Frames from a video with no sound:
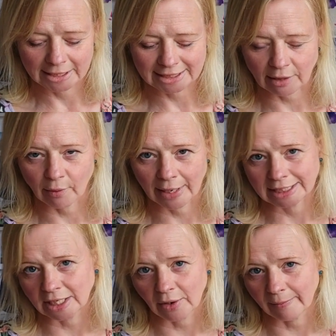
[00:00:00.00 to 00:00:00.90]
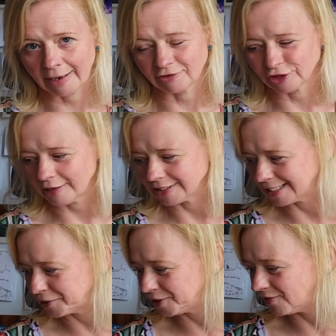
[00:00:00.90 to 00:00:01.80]
sew a waistcoat and a pair of trousers
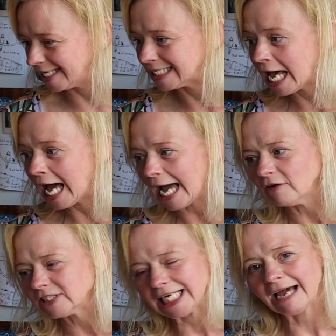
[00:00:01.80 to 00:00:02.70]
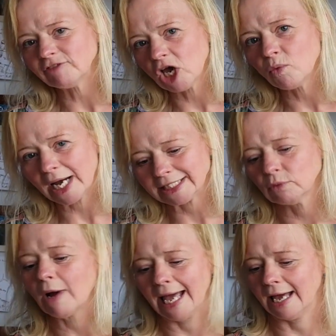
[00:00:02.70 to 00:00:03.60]
out of this. I obviously have nowhere
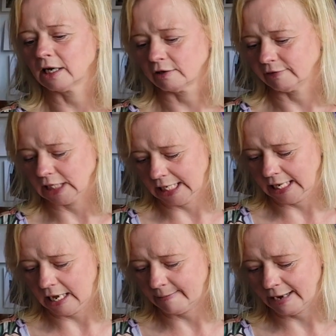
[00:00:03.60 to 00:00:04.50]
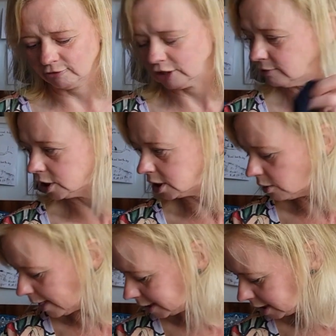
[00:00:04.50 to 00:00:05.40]
to wear currently a pair of trousers and
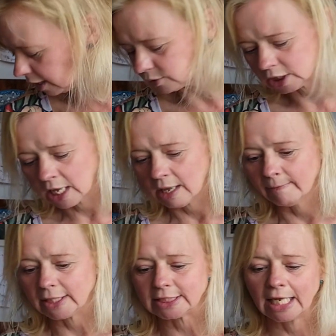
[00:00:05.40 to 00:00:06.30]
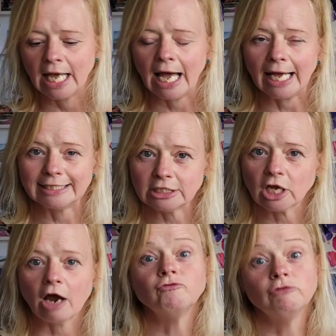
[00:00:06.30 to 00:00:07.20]
a waistcoat, but I
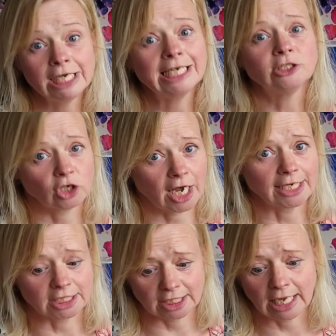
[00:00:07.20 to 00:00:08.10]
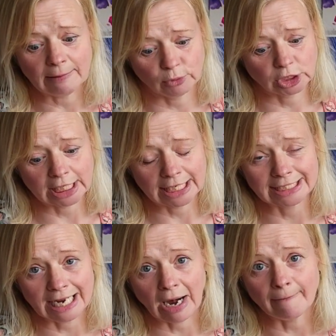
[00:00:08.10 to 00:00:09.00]
really tried to keep putting
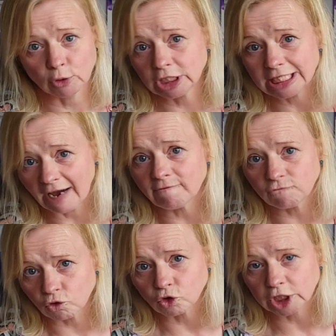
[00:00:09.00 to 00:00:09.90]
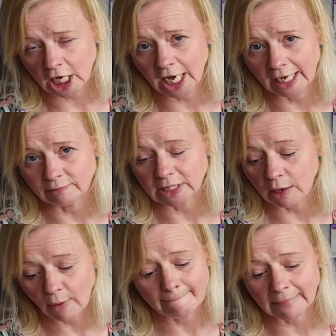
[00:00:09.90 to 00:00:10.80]
this down. I put it down 4 times
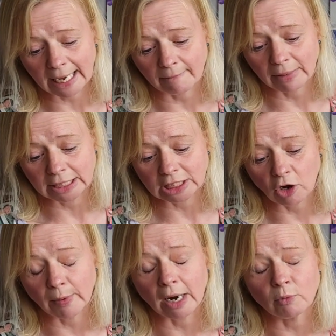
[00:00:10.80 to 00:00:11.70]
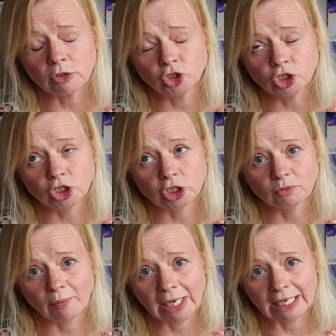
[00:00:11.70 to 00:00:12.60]
and went back and picked it up, and just as
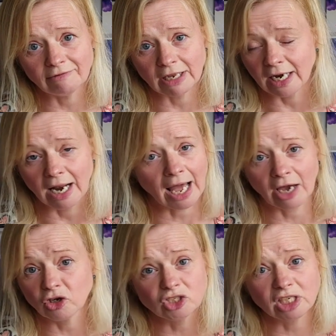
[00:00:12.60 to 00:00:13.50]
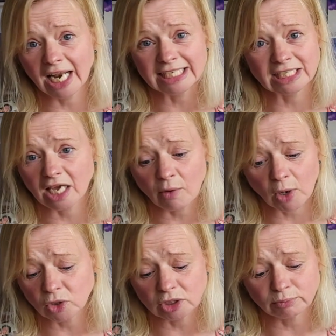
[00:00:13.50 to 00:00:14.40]
we were leaving, I couldn't let it go.
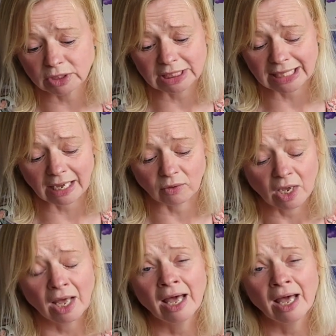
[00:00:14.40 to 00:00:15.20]
I couldn't put it down,